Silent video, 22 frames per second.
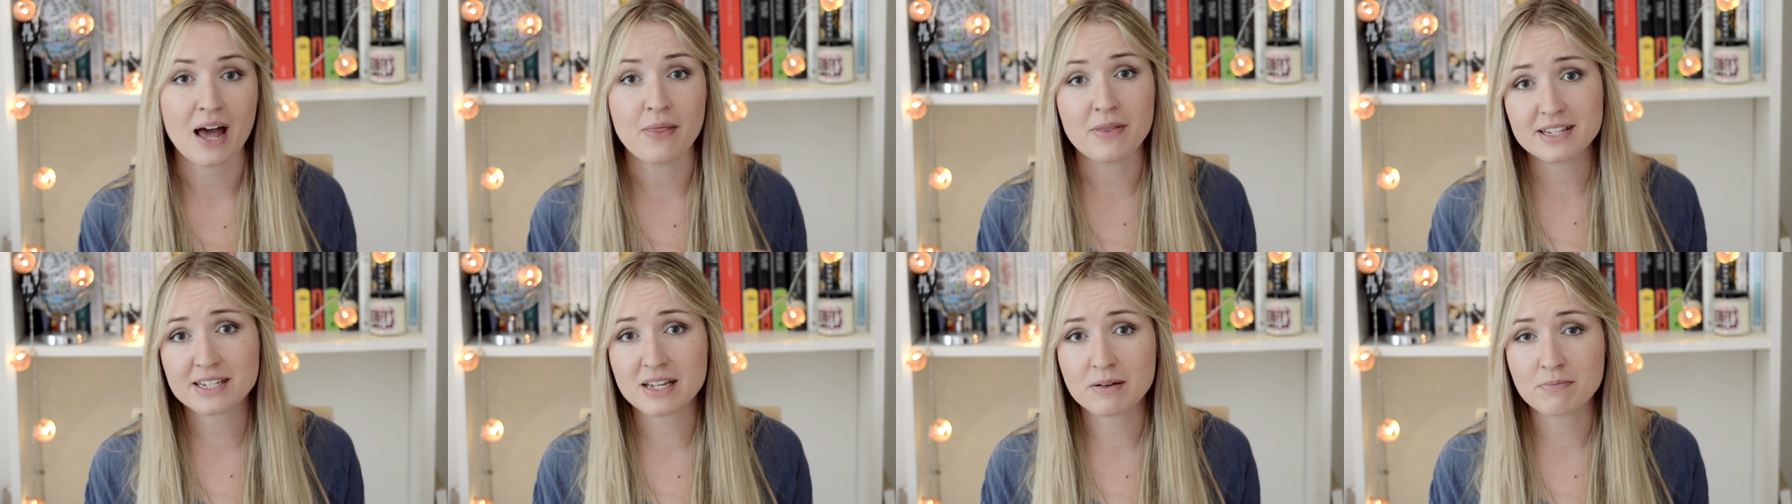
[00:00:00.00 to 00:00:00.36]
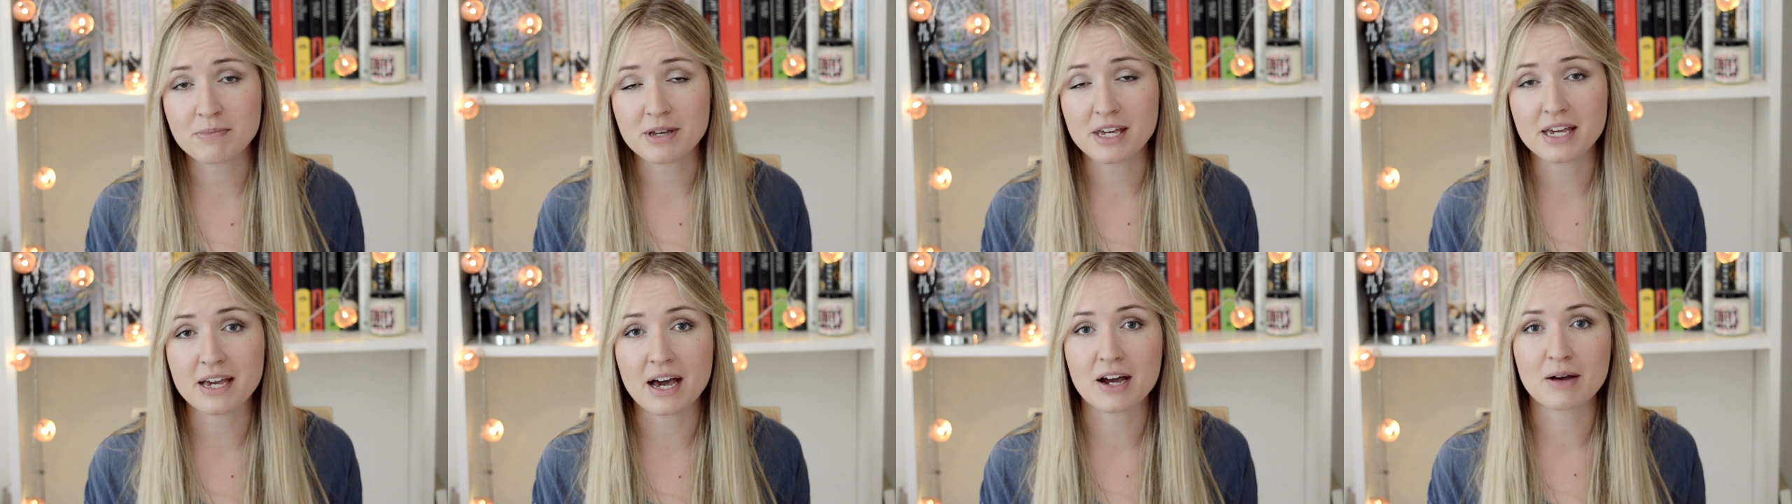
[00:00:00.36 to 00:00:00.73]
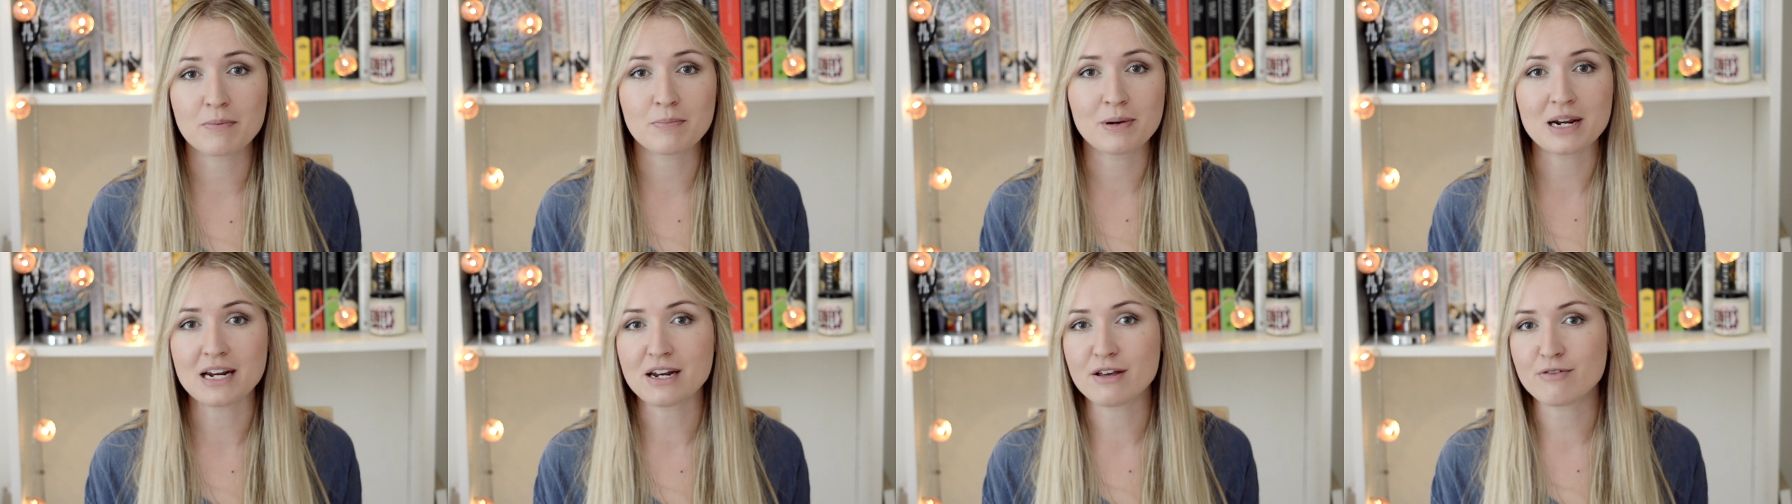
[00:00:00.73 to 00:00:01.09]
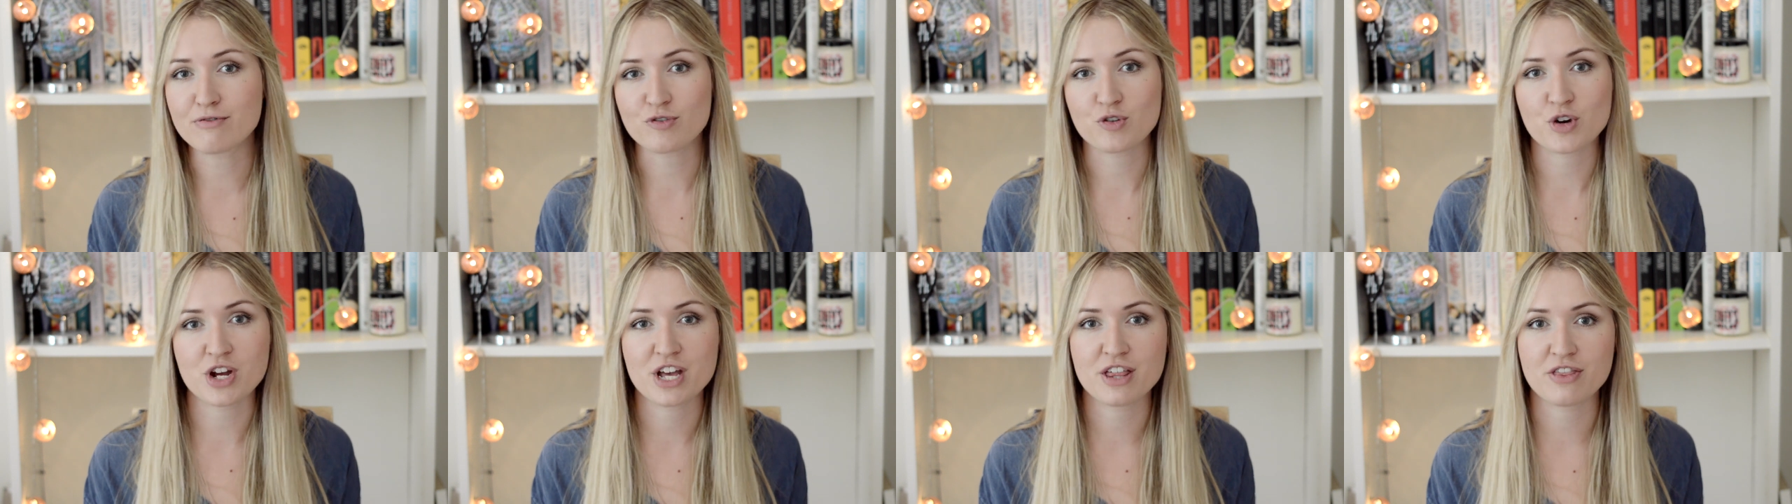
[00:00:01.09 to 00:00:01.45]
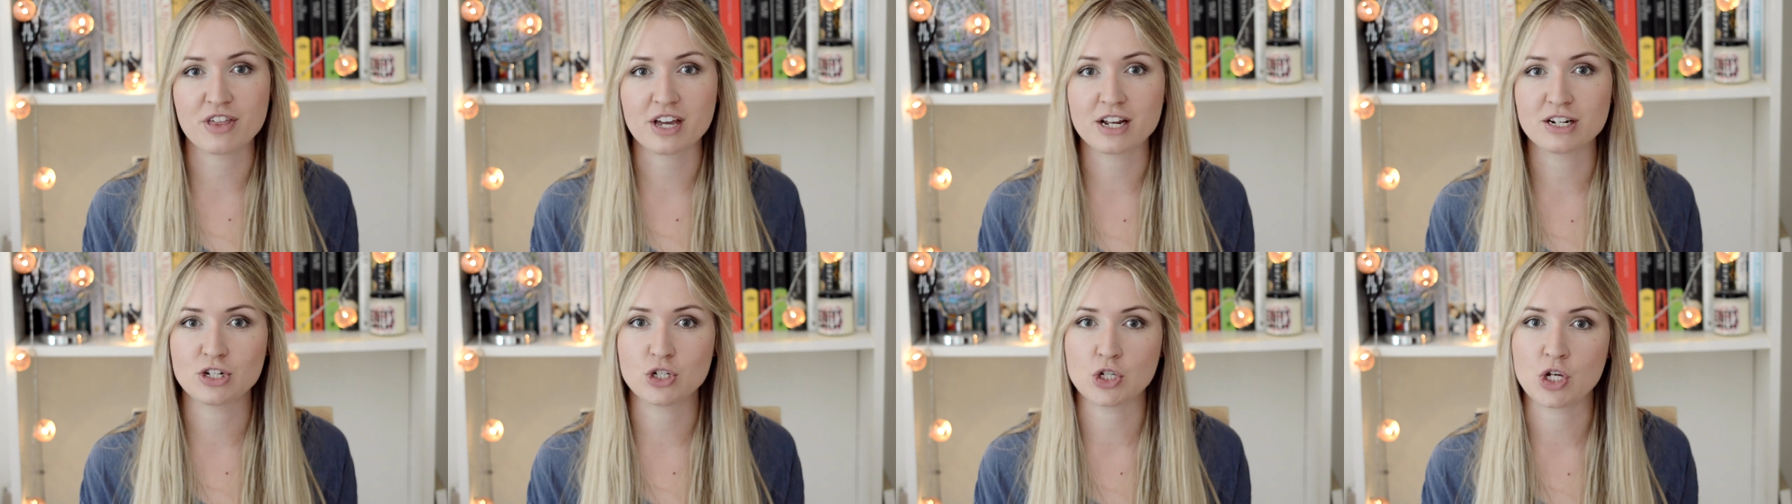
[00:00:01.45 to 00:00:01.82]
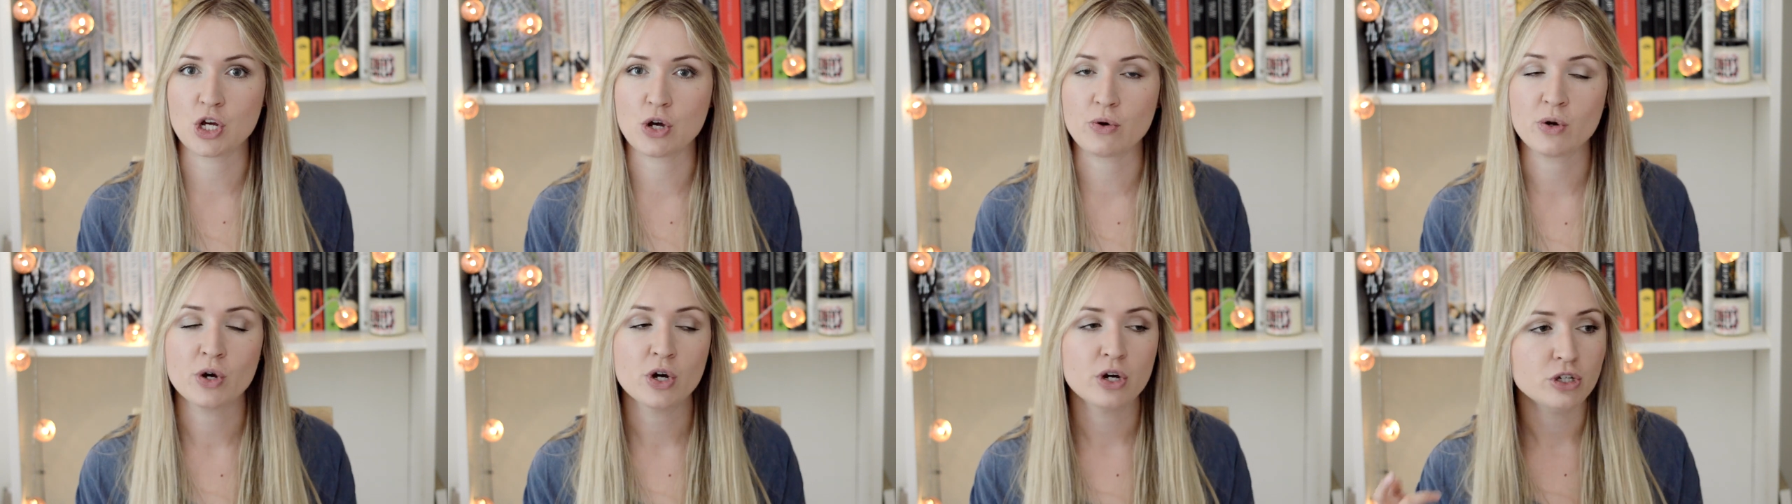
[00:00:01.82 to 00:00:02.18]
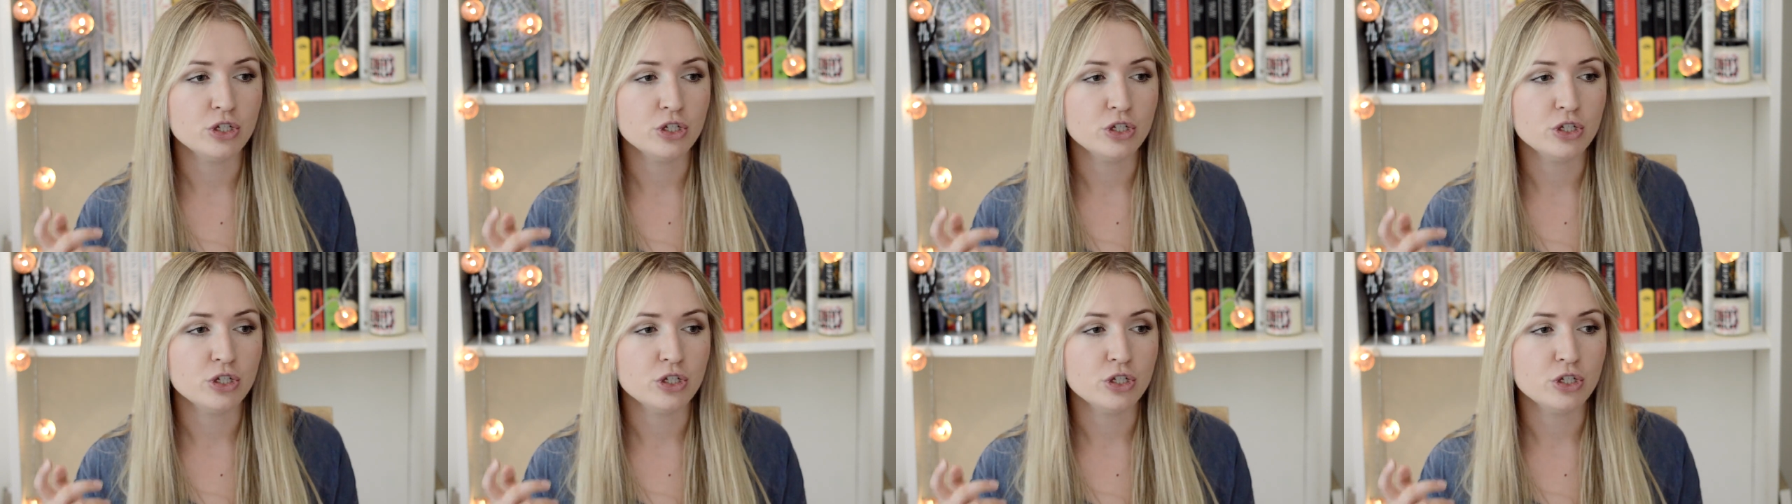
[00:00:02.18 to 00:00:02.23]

and this can be a completely free thing to do.